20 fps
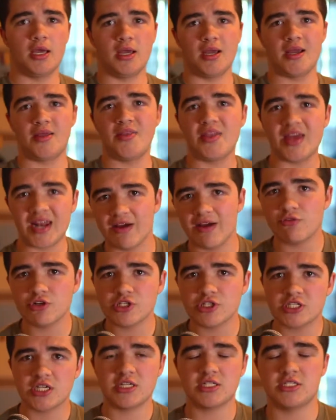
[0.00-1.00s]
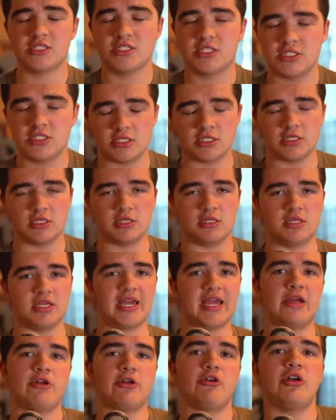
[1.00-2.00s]
that ever since the
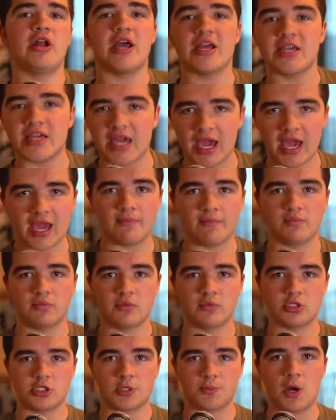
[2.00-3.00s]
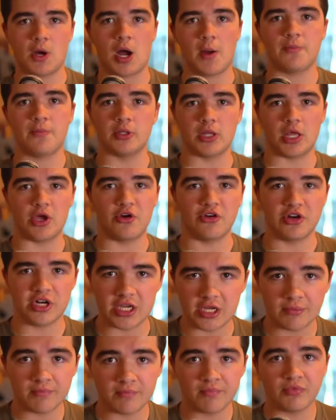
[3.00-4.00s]
internet came to
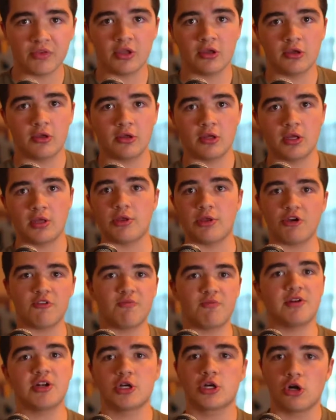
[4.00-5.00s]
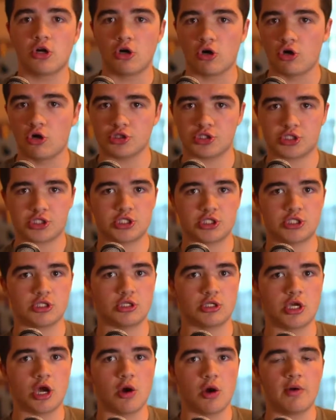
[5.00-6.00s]
popularity, there have been cults
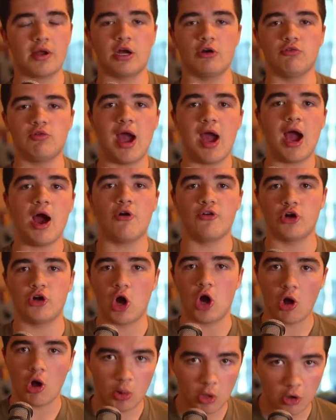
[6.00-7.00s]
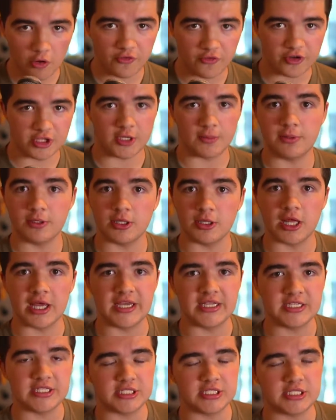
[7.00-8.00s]
going around all over the
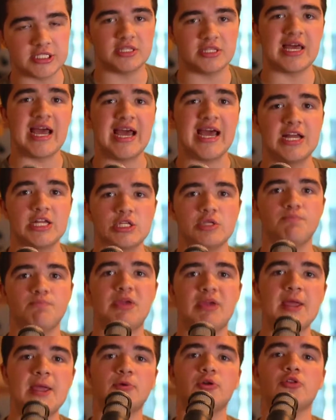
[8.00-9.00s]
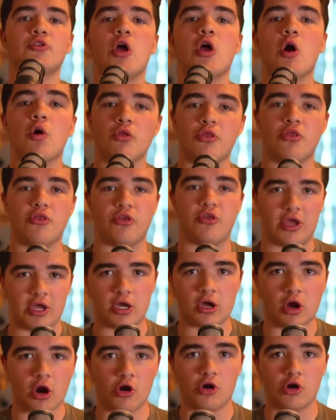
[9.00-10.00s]
place that people don't think
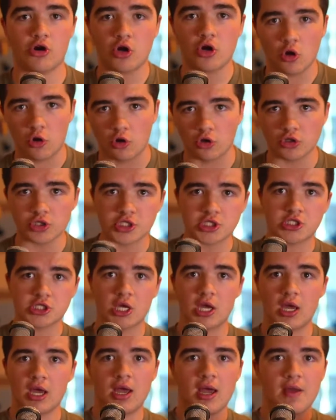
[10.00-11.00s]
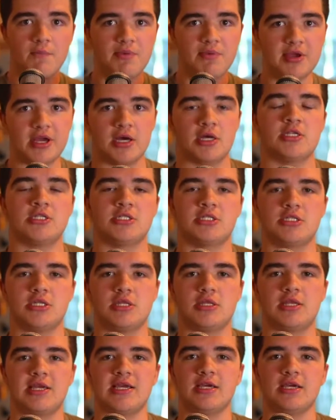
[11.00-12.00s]
are cults because
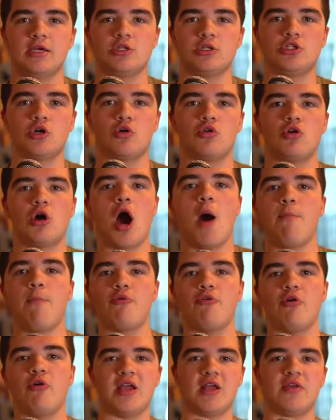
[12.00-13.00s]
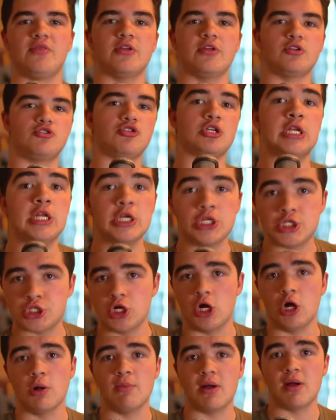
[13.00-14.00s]
they don't operate in the
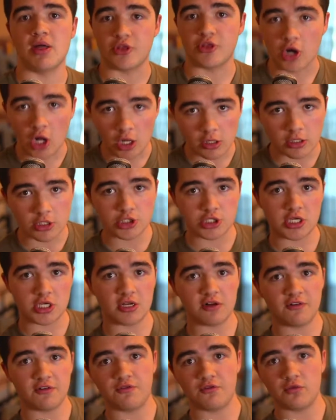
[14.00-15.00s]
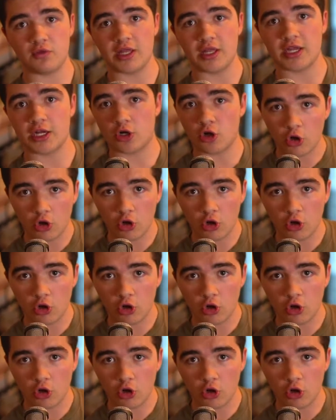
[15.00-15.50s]
traditional methodology of like a cult